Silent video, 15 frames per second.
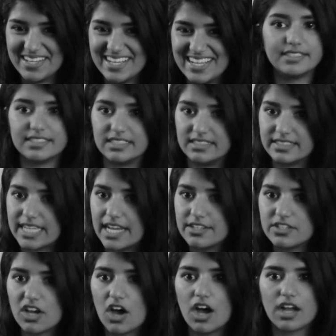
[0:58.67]
I had seen
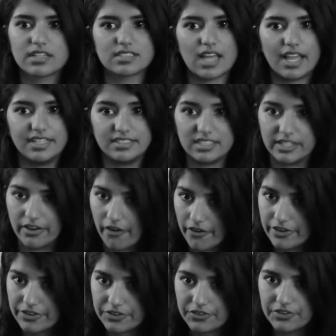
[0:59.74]
TED Talks, I had seen
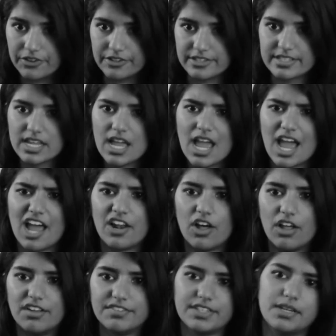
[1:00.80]
articles, and
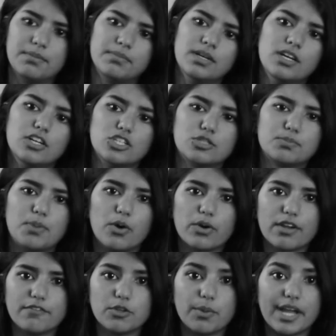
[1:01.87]
all of them spoke
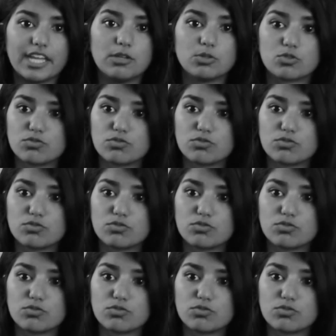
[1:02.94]
of the way he was